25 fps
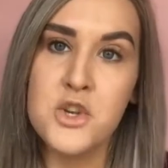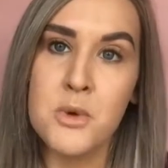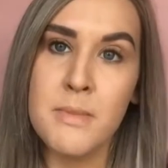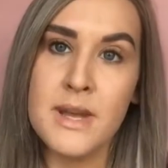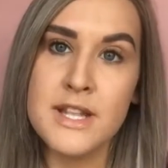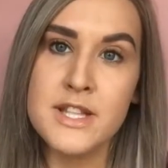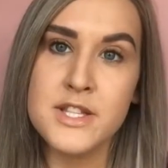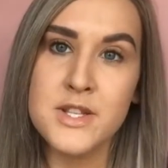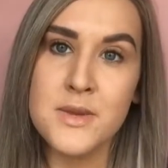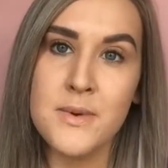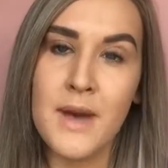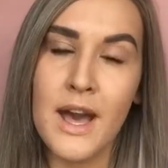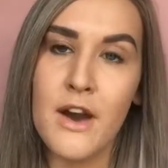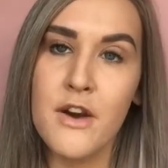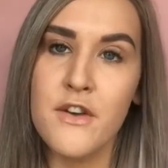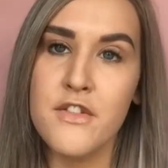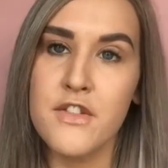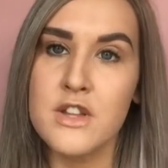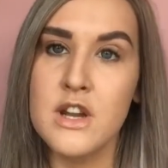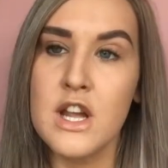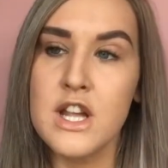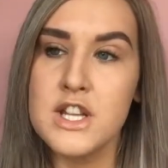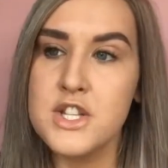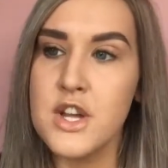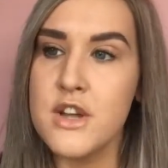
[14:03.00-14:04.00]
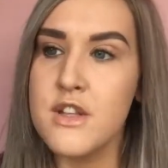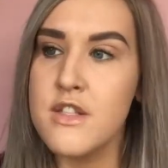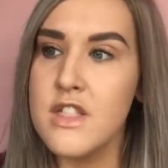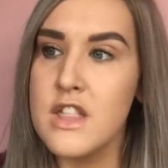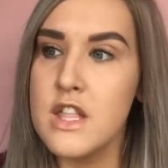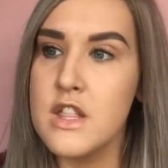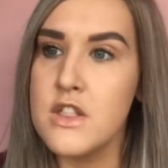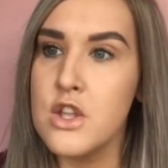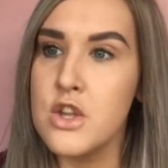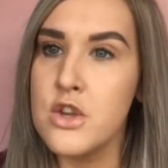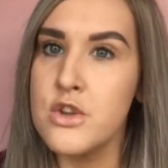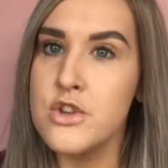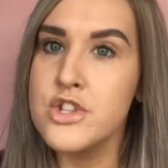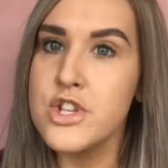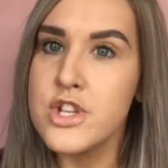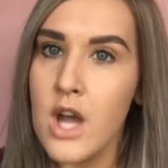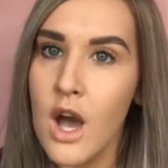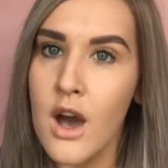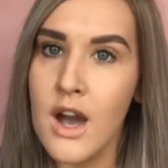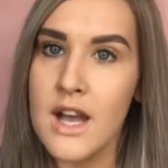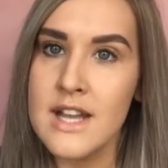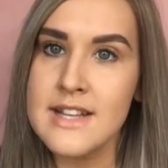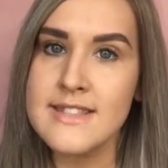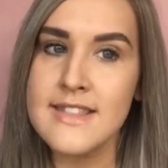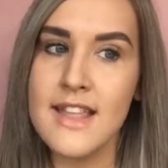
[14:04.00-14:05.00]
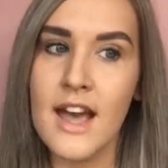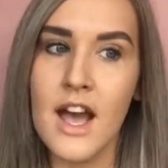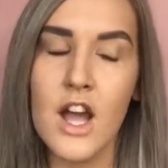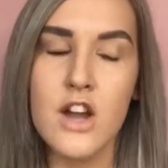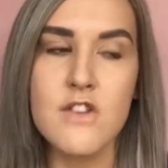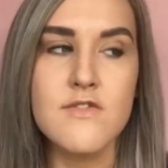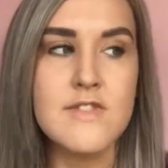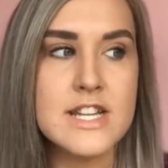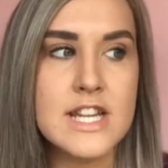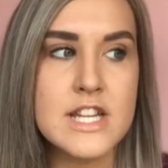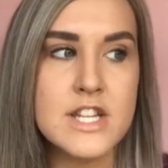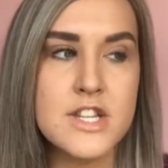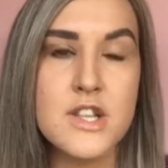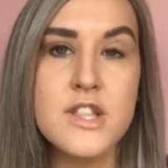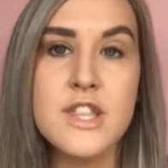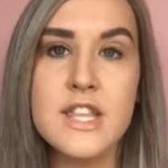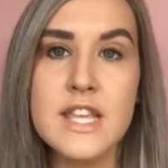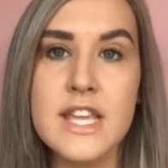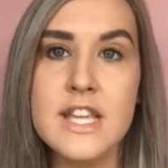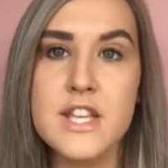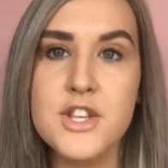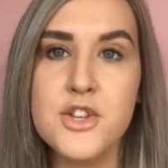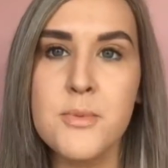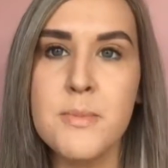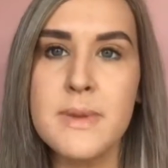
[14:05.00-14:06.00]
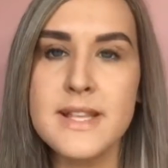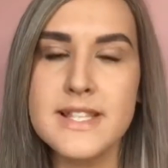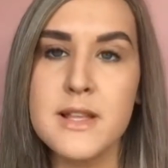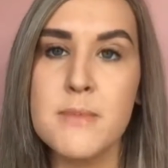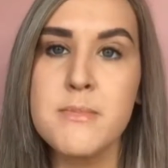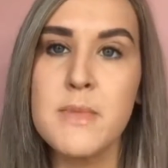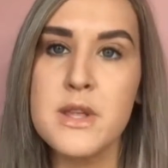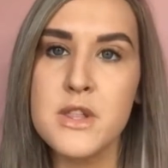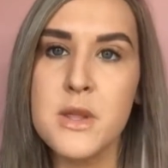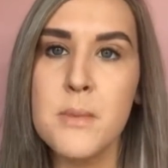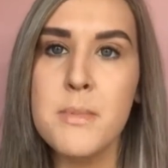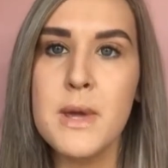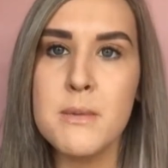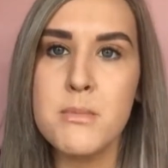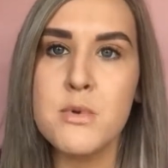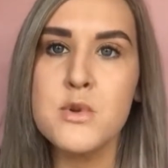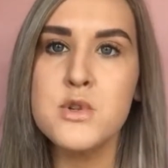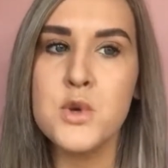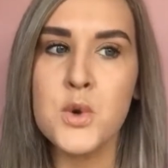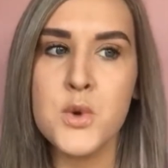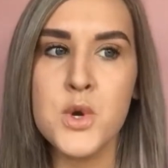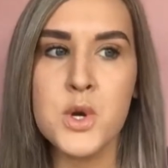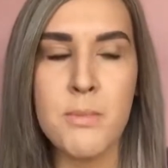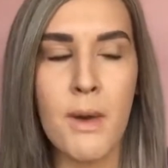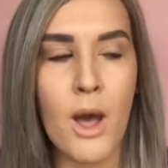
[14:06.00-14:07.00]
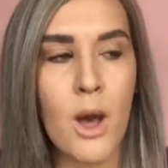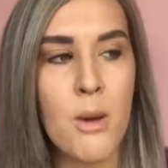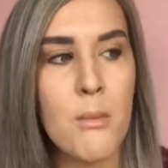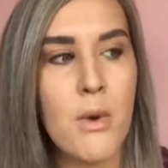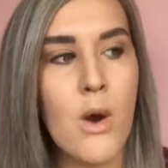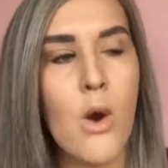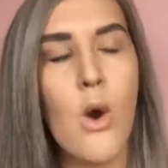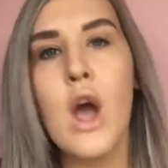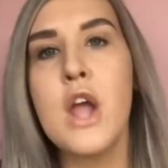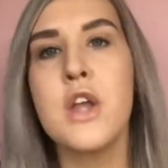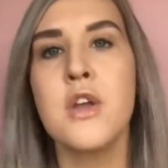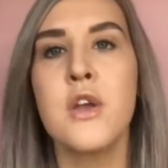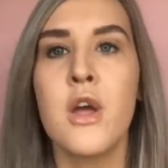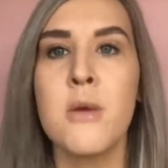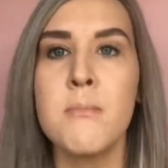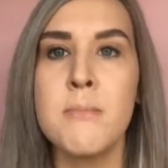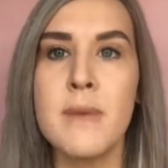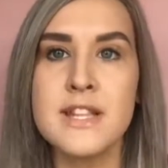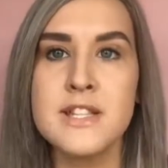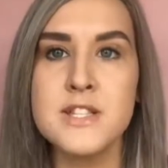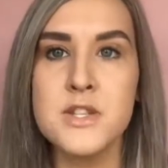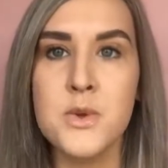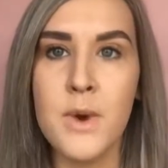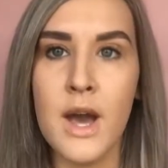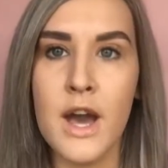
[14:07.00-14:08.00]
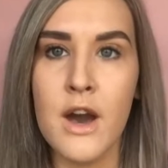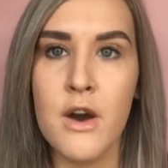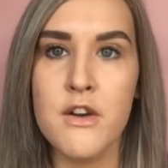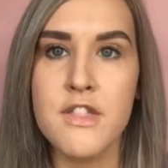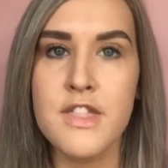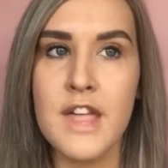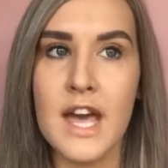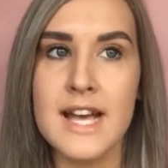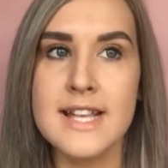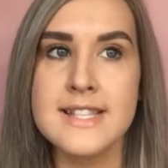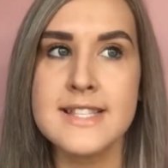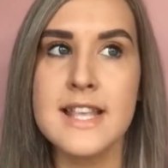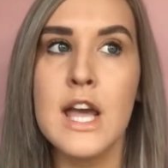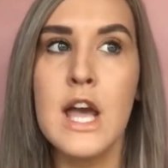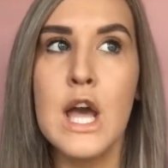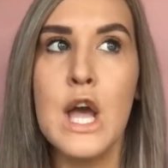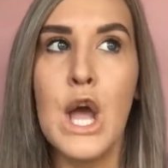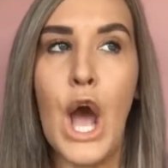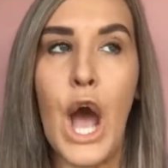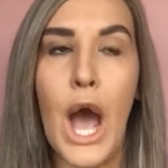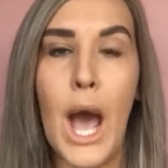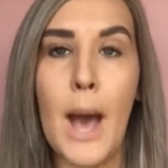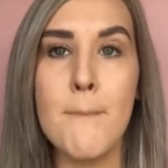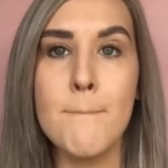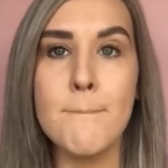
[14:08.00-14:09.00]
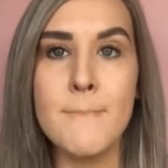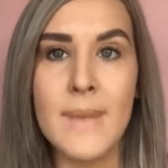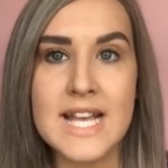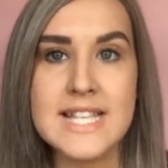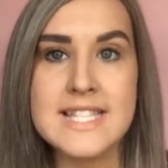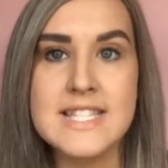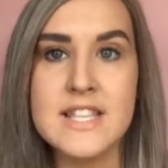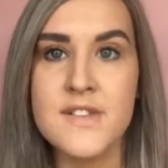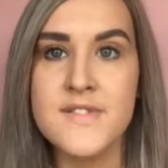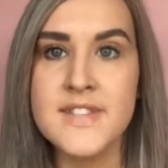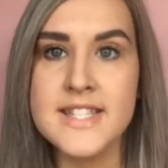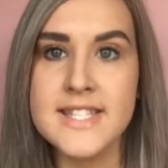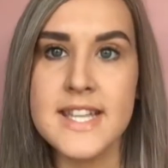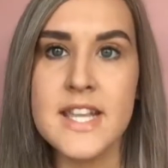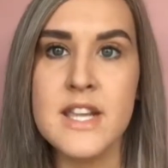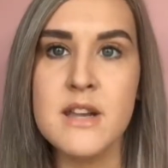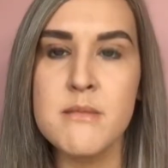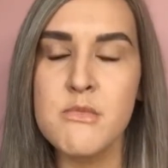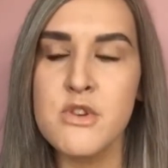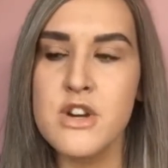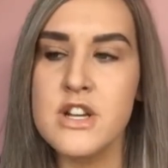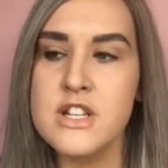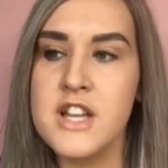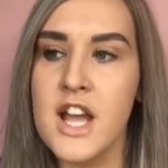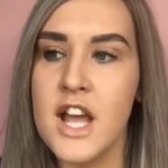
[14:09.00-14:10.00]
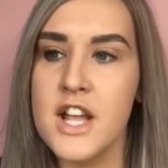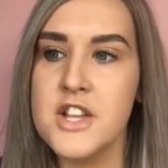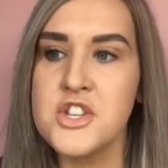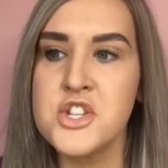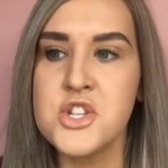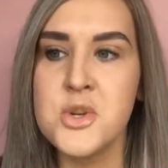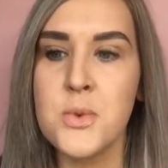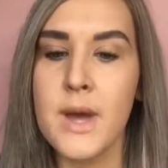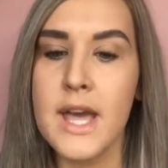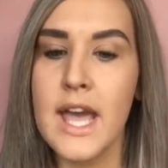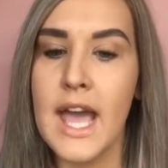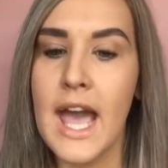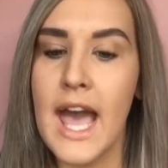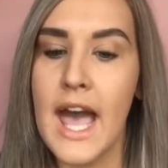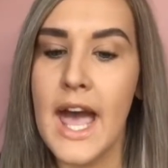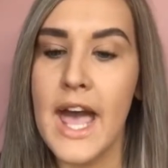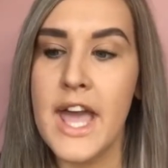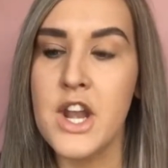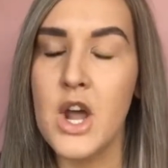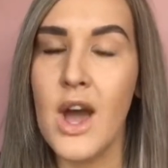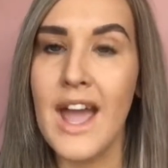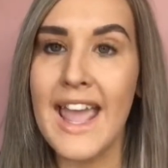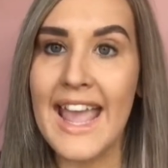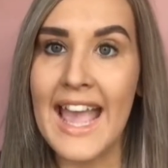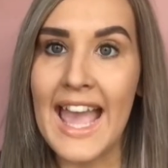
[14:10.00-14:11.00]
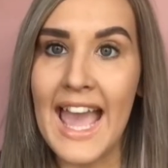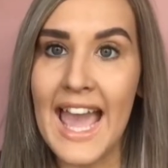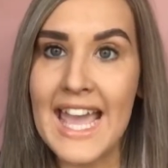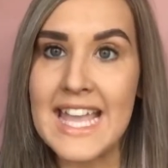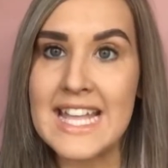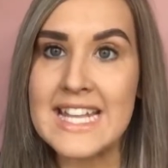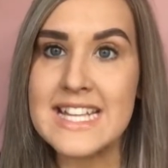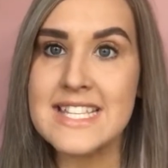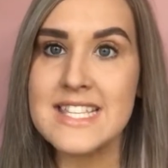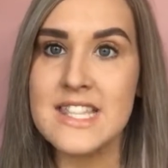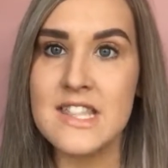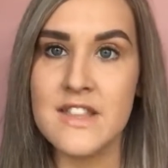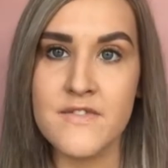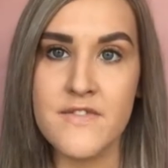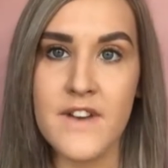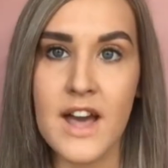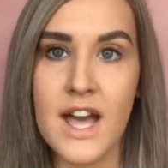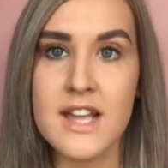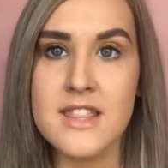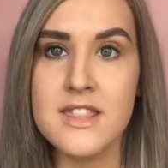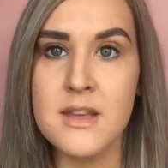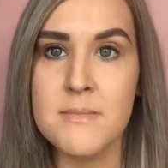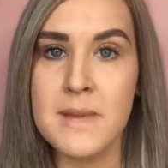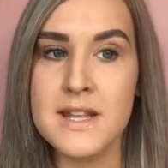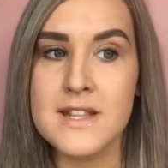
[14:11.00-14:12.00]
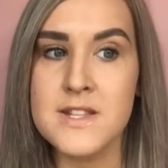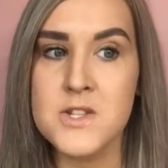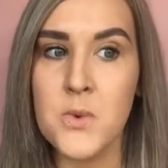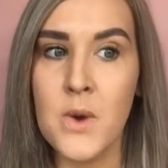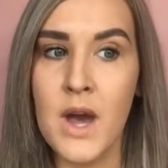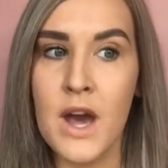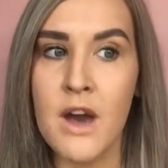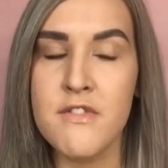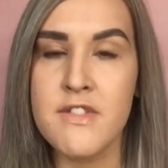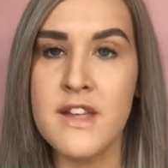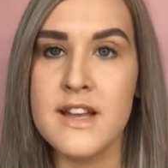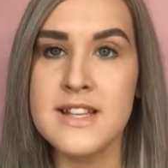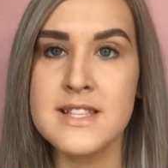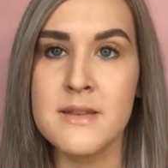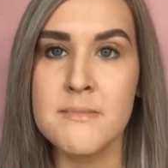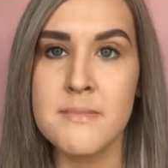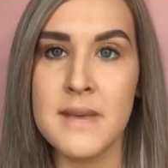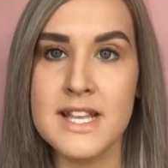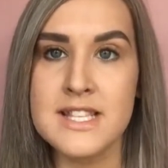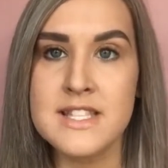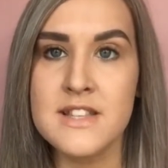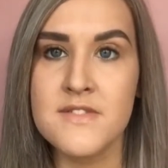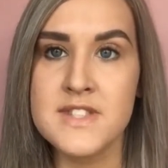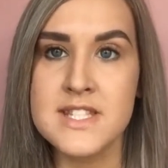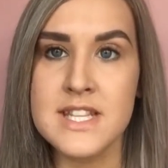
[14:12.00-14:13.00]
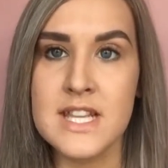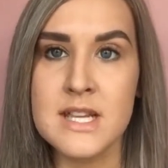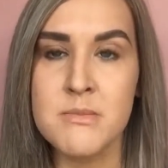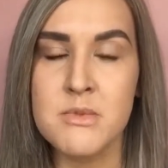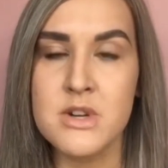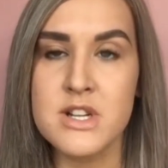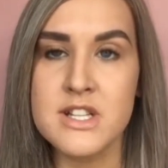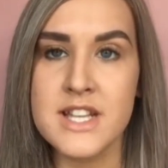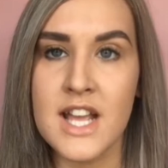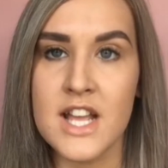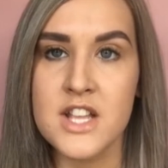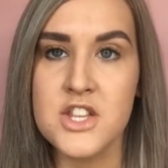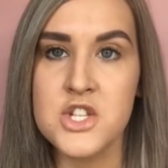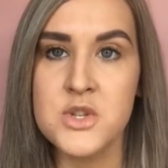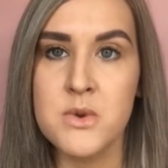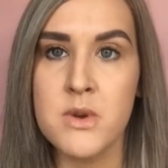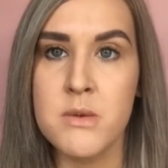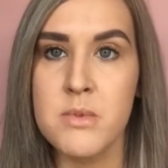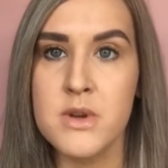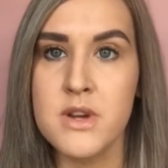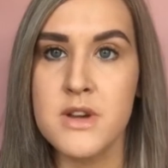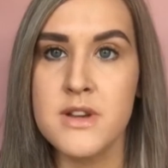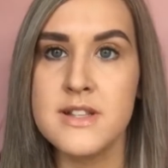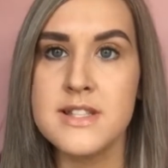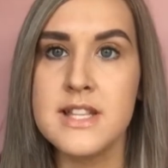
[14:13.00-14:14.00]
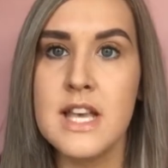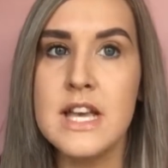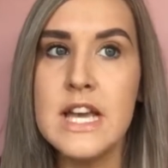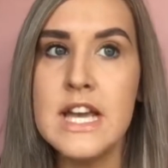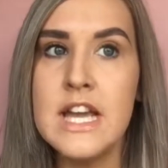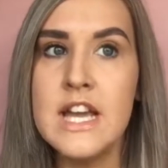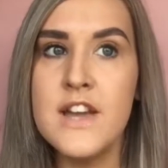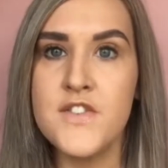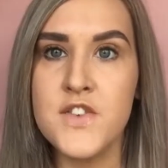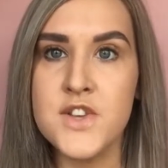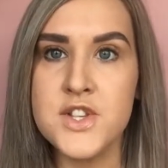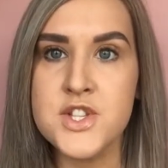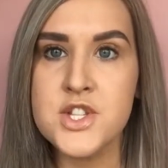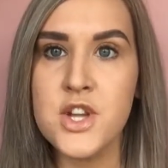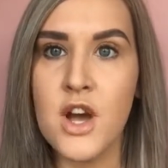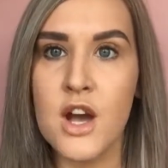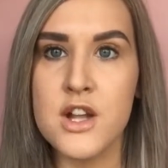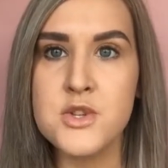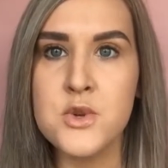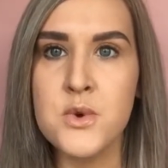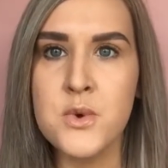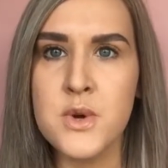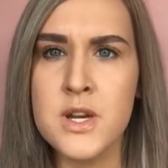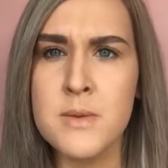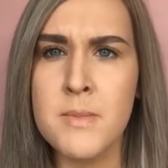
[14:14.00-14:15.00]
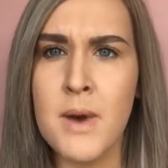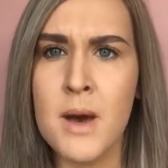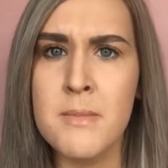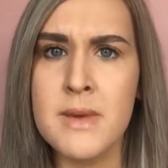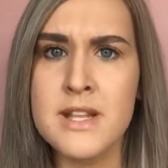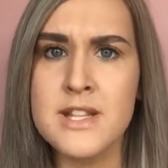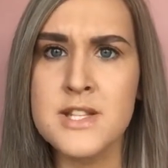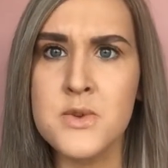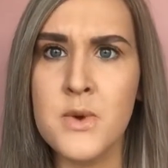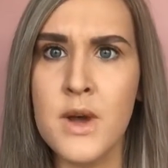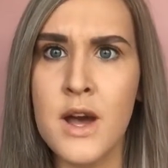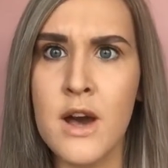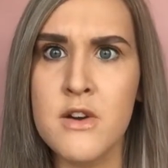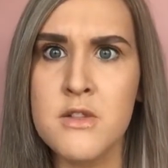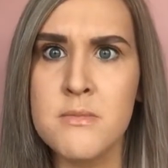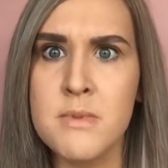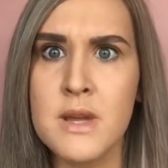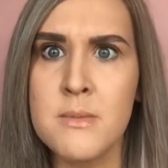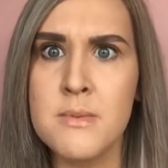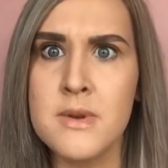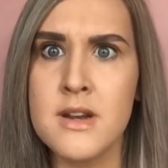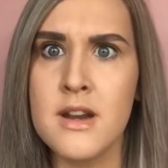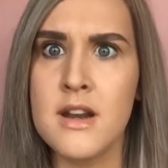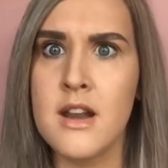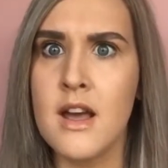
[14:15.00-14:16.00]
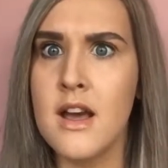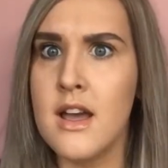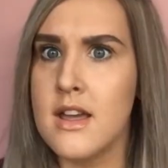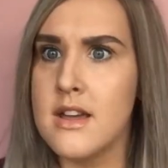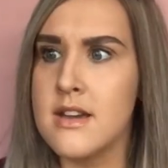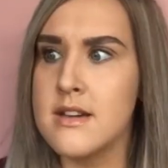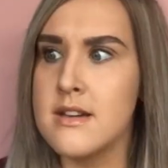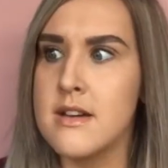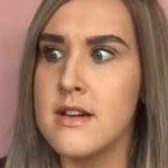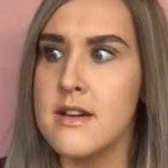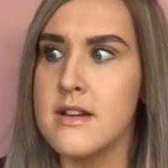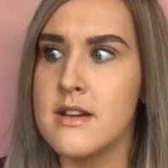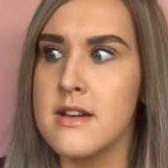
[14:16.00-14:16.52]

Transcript: your mental health, and I don't think you should hide that. I really do think it should be something that people talk about more. I know mental health has a massive stigma attached to it, and I hate the fact that mental health has a massive stigma attached to it, because if you start talking about mental health, people are like,